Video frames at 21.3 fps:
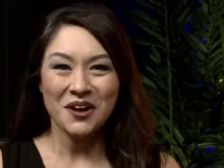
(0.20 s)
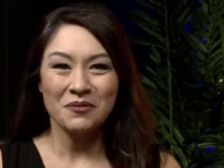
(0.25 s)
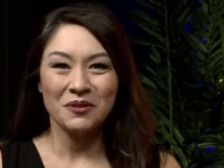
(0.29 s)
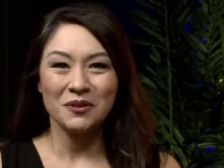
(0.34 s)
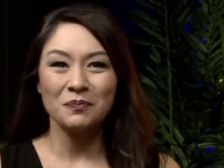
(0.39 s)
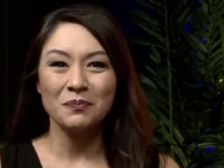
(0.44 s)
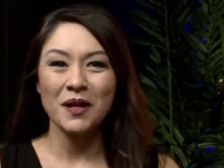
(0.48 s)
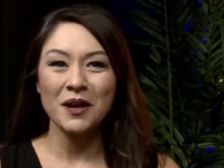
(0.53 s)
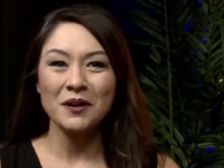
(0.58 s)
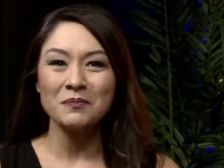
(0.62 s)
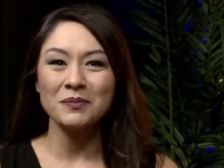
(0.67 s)

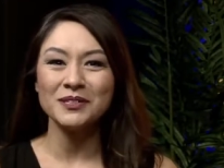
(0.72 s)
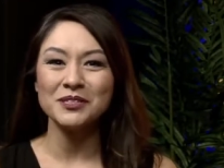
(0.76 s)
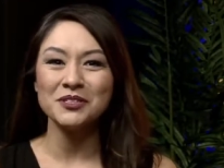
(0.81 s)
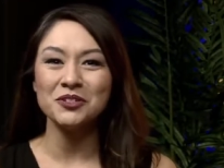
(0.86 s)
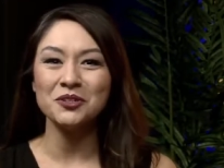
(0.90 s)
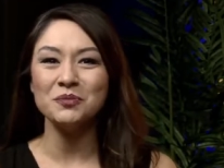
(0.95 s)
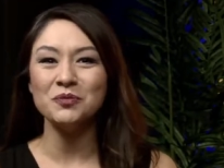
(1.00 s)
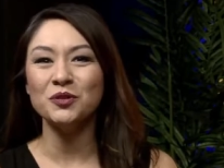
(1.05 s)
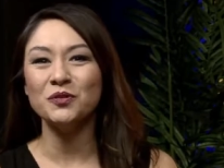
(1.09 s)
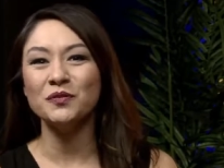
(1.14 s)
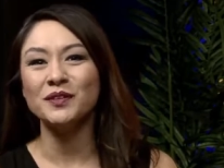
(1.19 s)
With
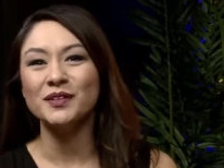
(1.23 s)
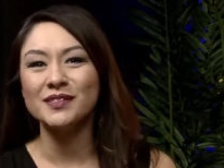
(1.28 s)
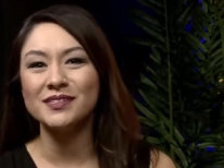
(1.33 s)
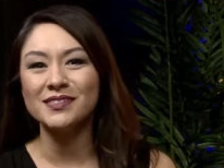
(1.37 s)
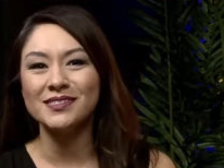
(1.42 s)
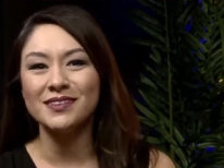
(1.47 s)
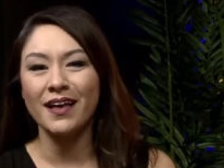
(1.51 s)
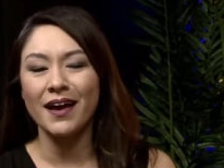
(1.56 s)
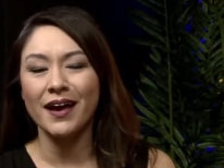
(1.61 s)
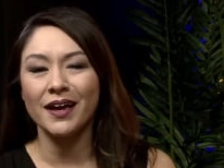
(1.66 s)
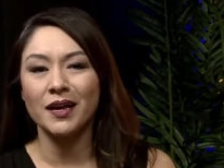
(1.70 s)
blockbuster
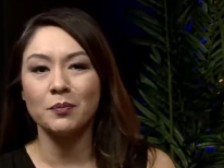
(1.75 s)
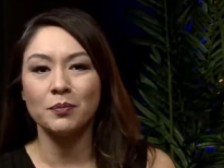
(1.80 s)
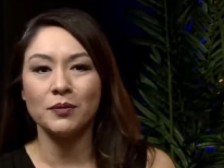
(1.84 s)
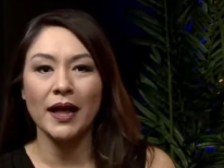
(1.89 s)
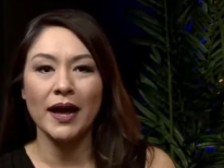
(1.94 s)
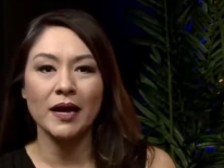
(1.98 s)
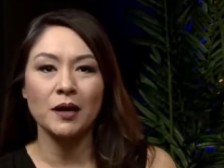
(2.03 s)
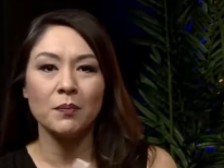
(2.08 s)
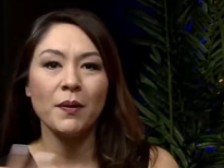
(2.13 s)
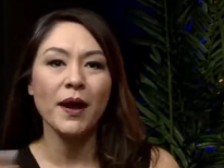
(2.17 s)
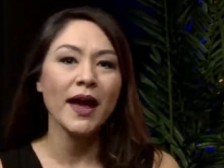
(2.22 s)
movies like
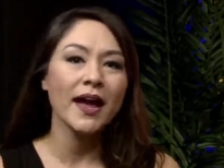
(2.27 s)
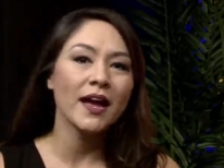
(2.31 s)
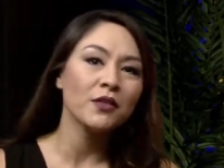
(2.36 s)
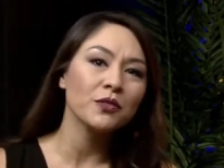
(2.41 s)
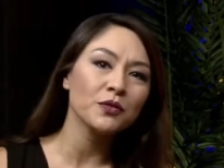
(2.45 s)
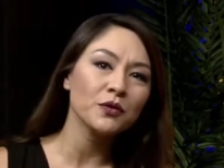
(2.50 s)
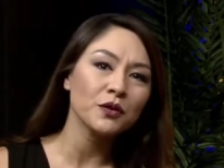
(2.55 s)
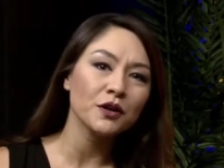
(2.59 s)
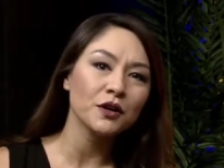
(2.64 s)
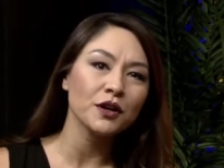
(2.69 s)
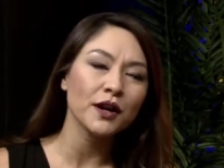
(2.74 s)
Black
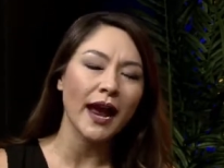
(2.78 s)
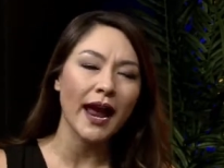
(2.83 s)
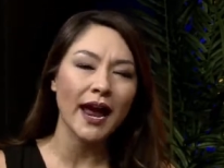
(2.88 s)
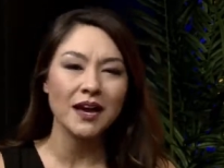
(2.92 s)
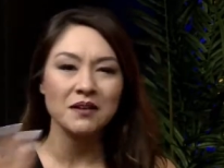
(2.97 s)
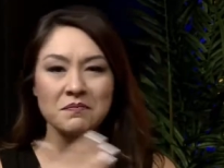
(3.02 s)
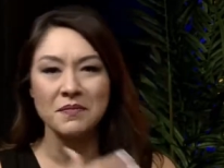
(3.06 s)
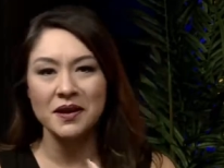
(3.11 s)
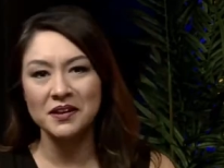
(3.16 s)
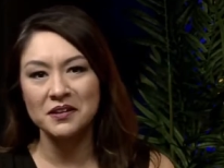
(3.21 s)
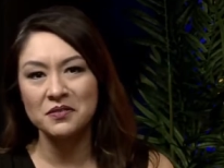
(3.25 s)
Panther,
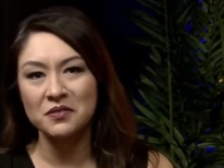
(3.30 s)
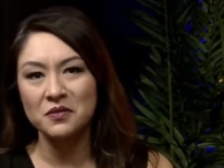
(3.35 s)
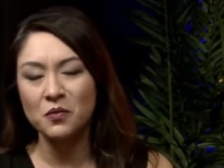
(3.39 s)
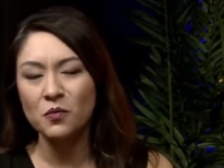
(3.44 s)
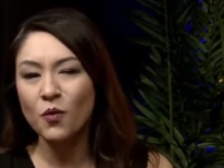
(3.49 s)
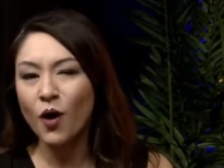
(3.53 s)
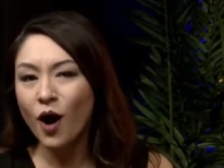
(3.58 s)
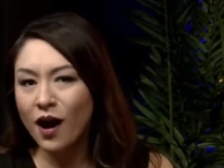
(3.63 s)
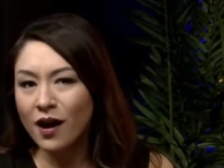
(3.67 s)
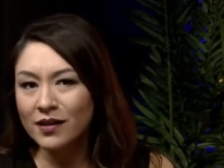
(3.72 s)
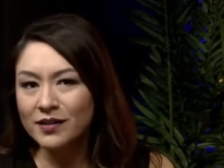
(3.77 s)
Ant-Man and the
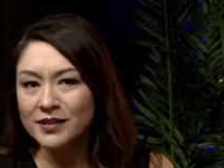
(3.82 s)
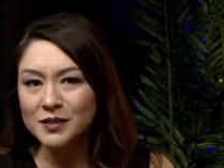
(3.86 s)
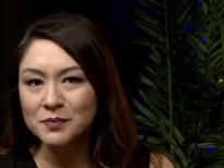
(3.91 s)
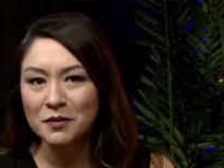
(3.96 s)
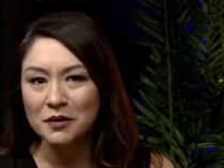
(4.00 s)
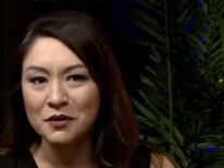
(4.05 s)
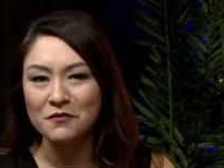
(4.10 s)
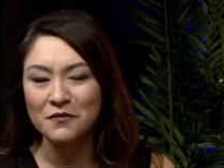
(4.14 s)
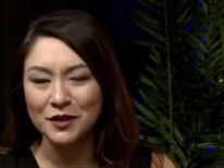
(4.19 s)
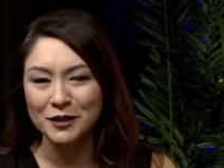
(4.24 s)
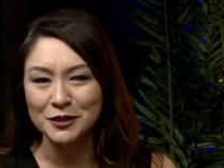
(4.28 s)
Wasp,
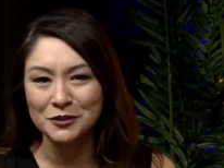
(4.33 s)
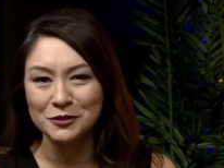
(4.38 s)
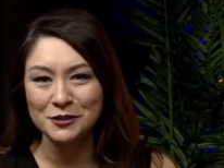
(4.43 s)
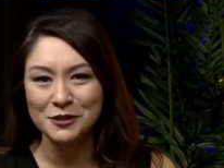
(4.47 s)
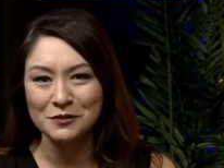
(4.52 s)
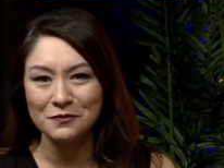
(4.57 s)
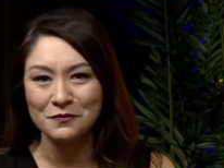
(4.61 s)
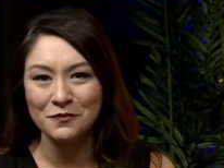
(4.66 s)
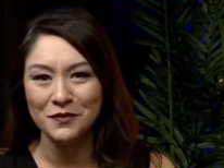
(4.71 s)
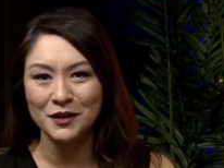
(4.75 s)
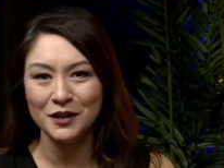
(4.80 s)
and
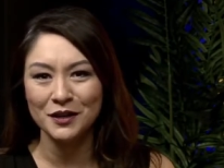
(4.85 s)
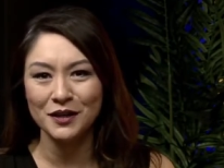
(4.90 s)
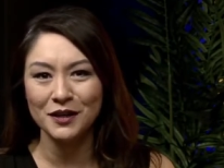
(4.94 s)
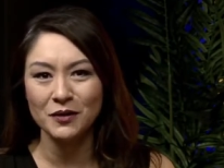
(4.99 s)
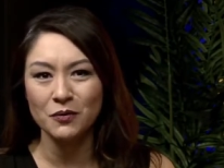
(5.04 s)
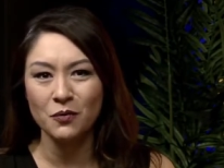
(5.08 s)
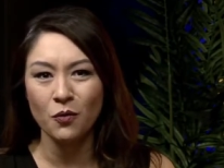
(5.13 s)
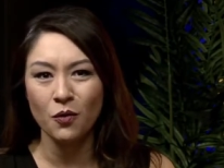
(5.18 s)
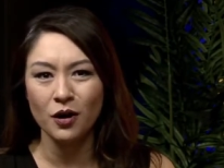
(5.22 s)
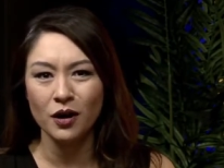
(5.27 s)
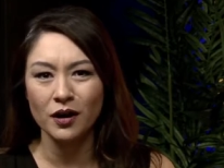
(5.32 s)
Avengers Infinity
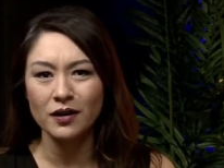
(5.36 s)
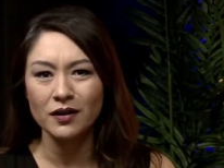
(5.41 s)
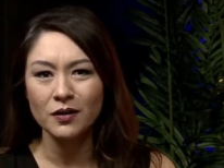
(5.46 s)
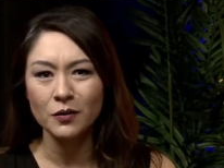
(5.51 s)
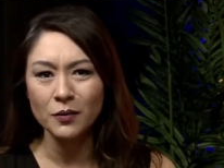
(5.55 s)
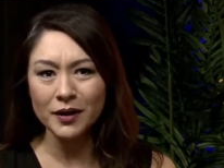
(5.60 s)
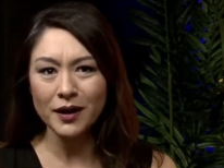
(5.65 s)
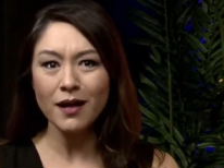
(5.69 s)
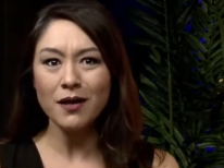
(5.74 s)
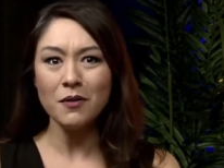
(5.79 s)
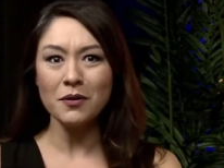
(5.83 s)
War,
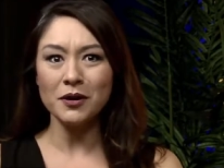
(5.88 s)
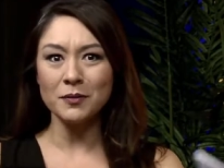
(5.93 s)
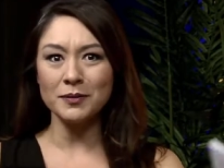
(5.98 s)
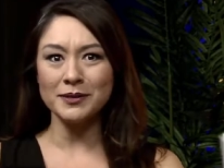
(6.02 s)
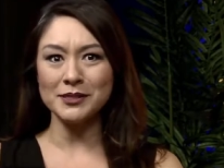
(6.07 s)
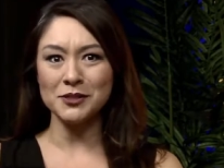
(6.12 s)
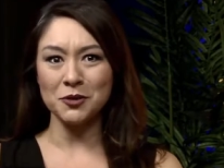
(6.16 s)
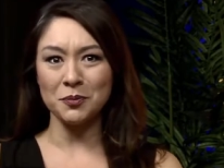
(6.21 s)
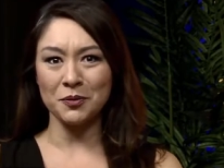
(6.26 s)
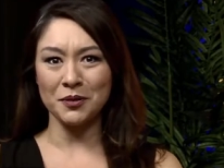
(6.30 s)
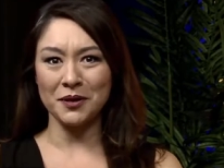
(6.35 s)
we all want to
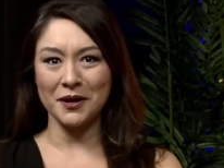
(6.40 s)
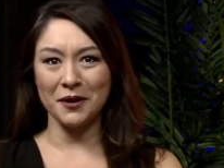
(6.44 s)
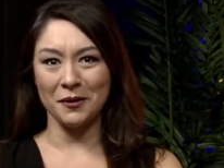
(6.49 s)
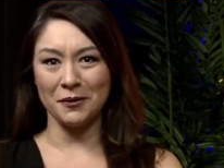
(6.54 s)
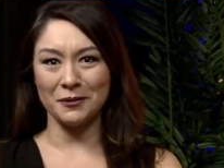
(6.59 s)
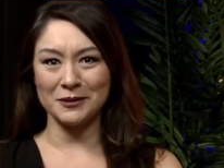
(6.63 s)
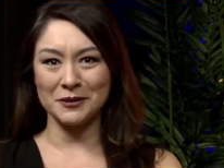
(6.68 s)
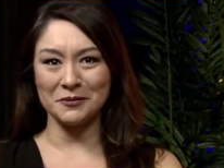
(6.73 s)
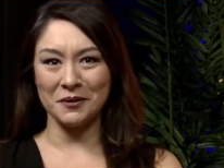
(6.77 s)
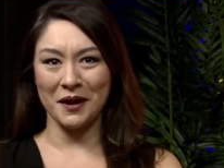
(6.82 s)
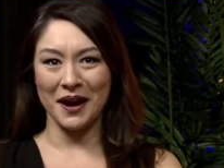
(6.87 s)
be
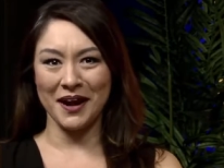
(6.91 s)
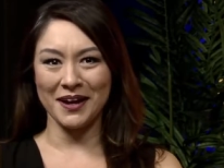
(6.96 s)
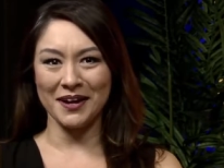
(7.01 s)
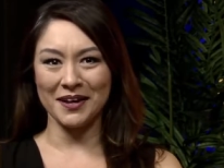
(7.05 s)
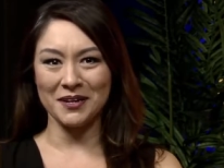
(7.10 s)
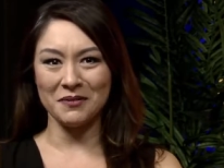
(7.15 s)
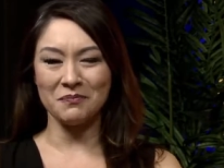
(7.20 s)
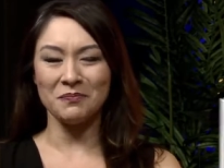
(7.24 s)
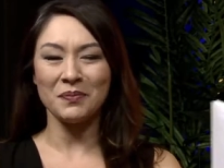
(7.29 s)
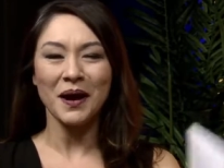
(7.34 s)
superheroes, right?